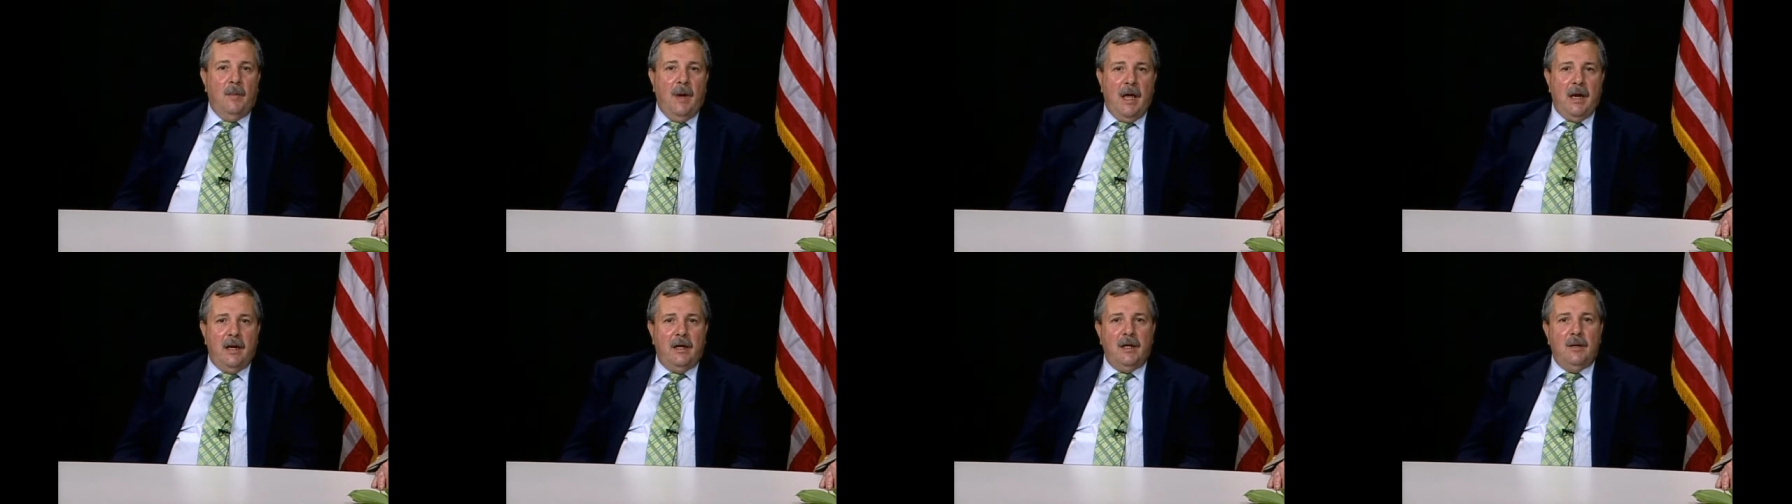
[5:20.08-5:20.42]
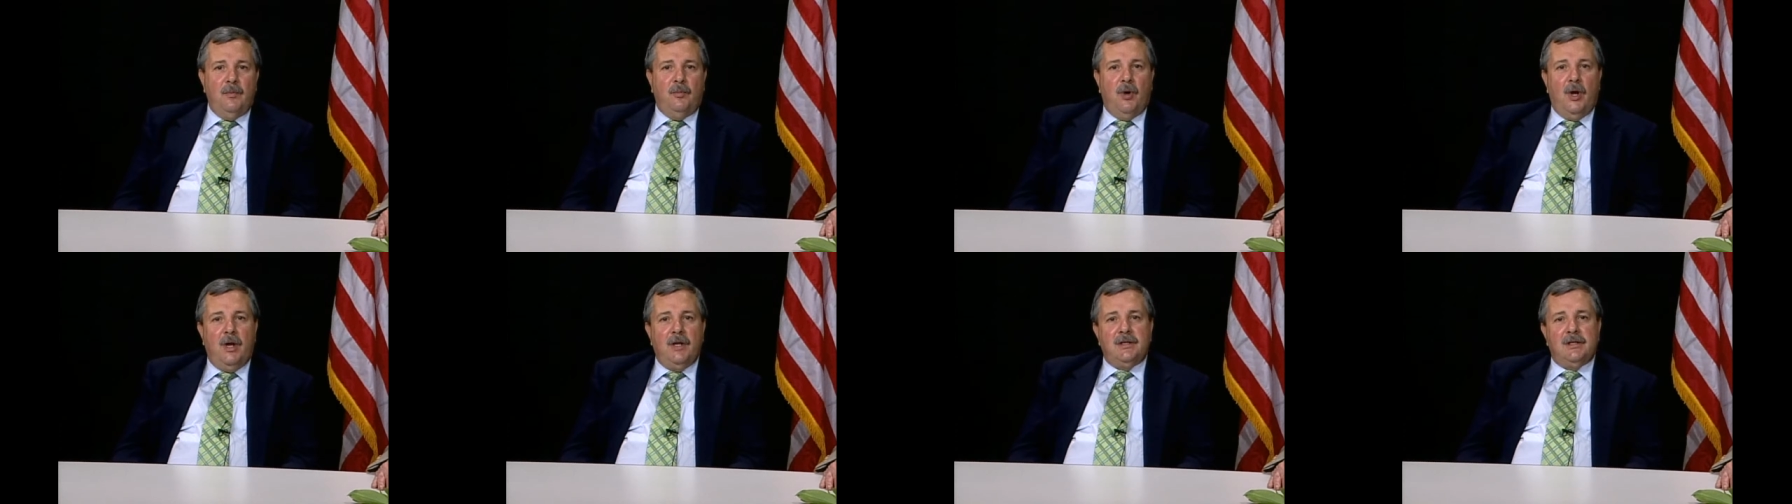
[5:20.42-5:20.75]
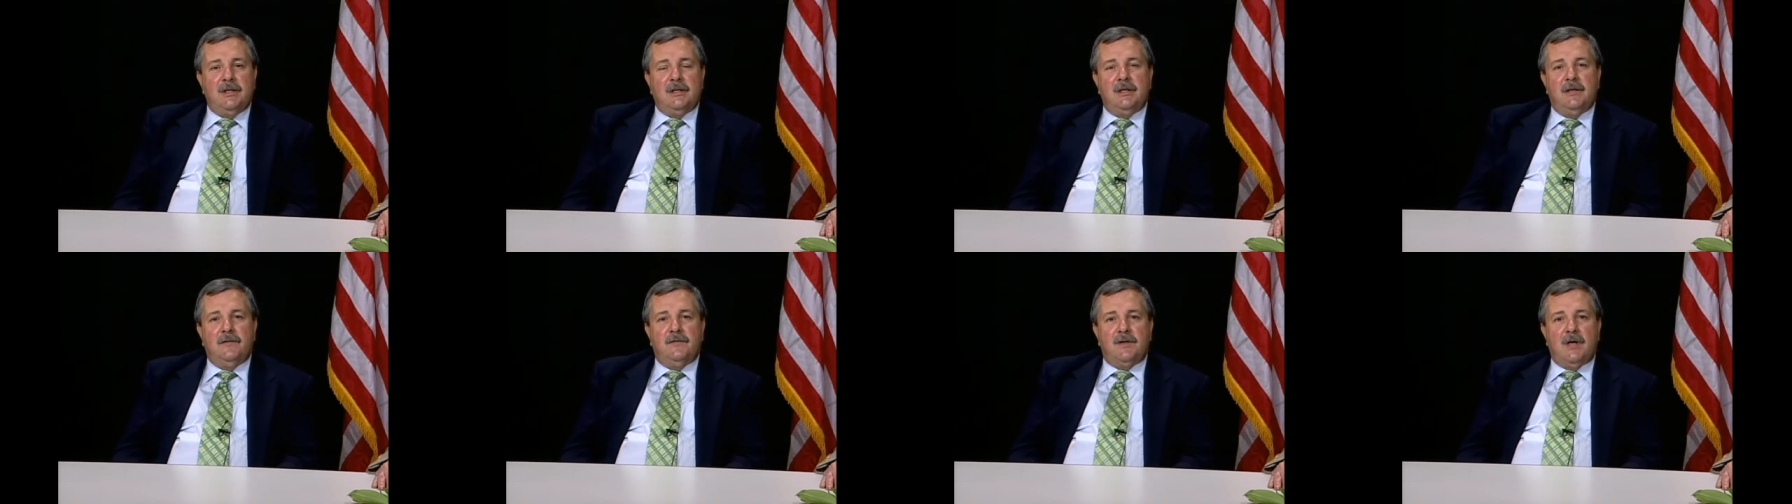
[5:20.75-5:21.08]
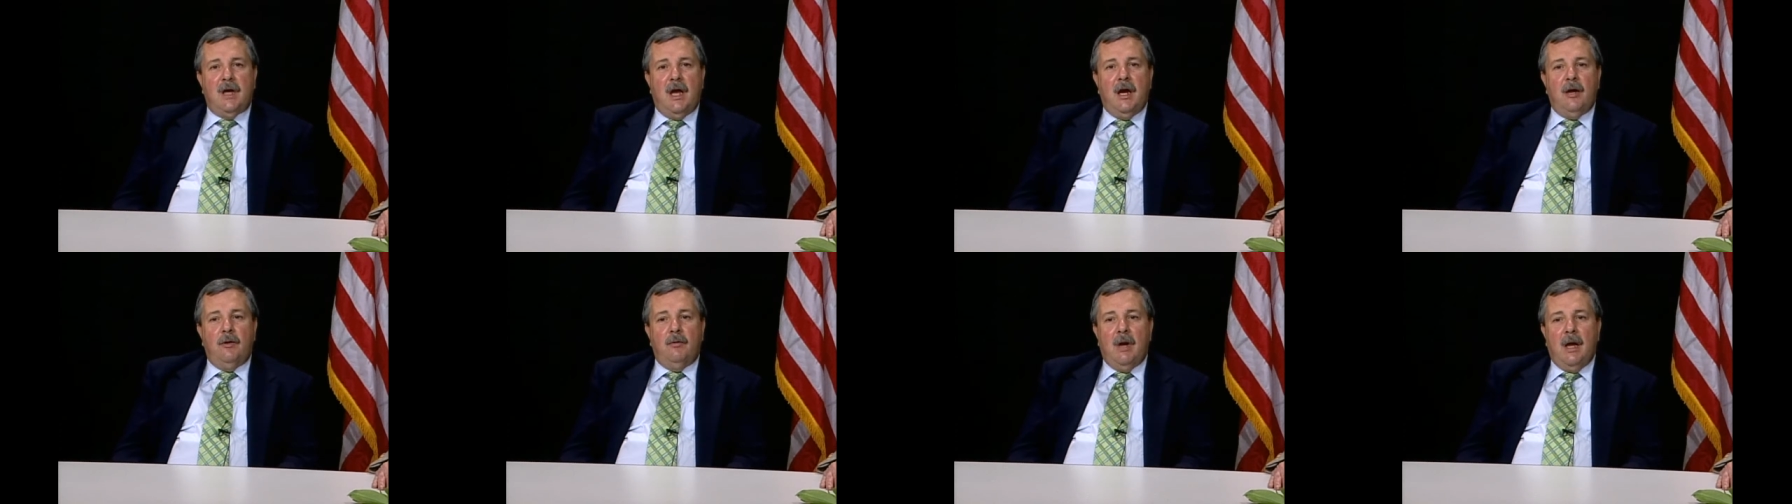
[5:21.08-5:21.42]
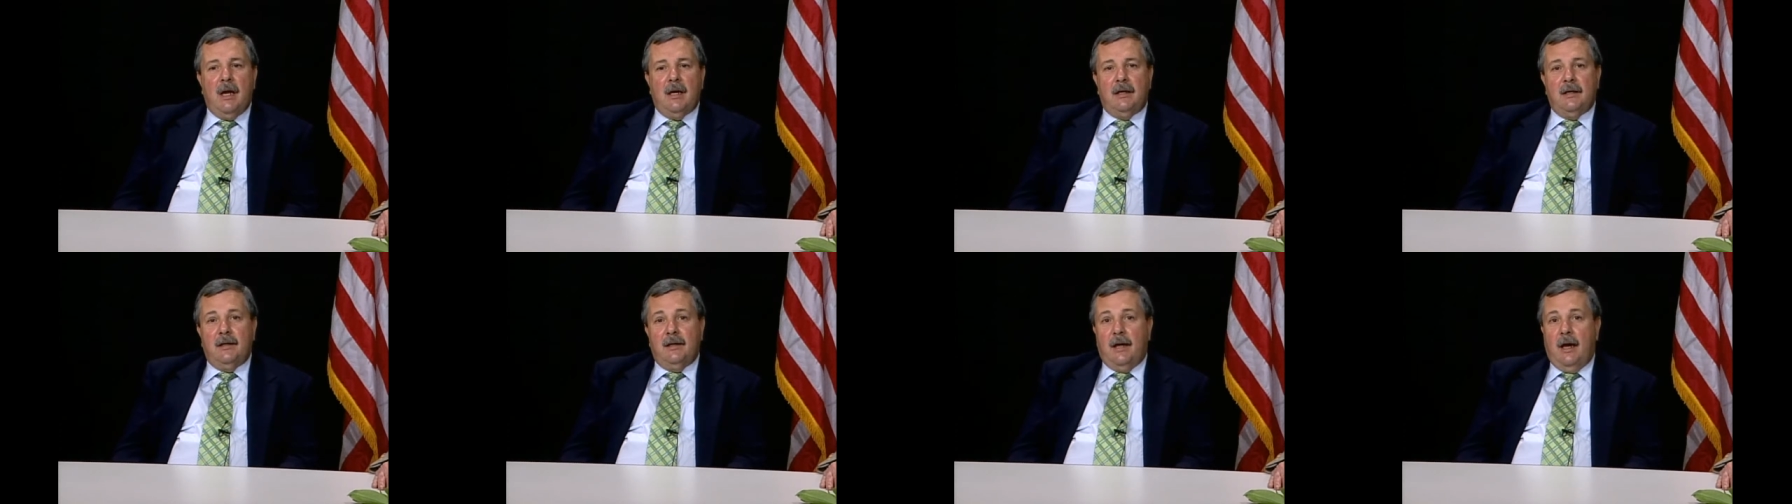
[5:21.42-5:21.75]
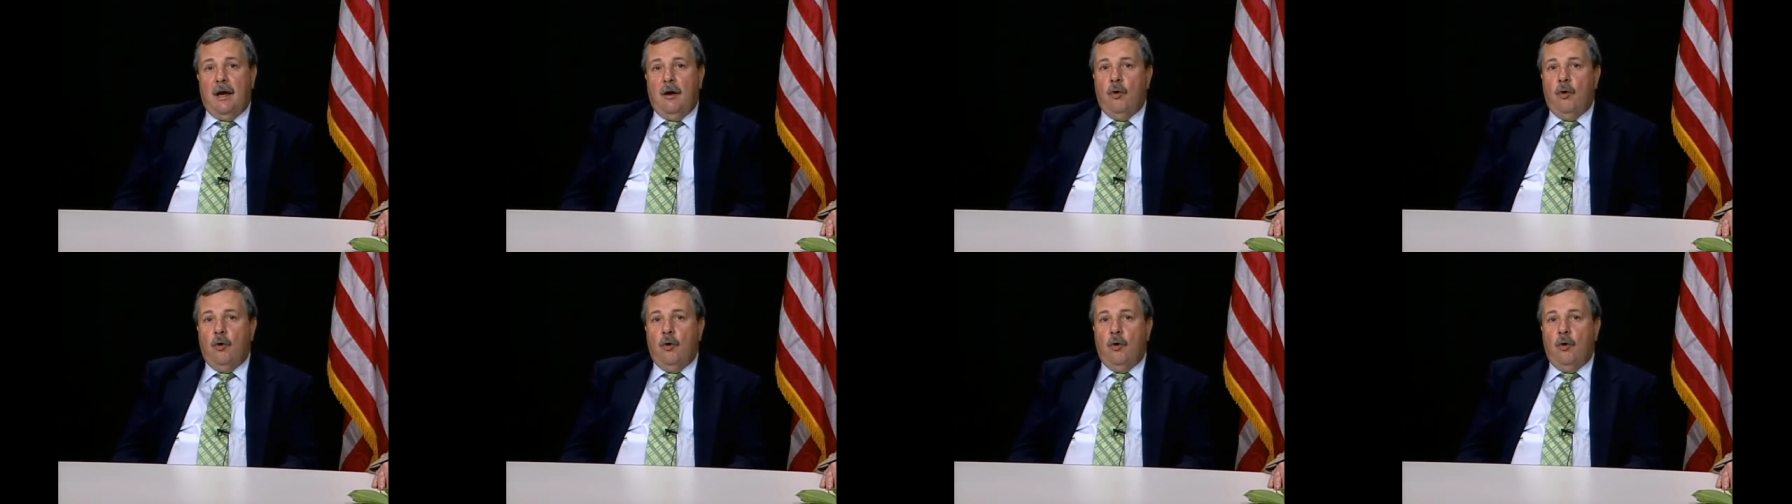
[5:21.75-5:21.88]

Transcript: commodity prices have skyrocketed,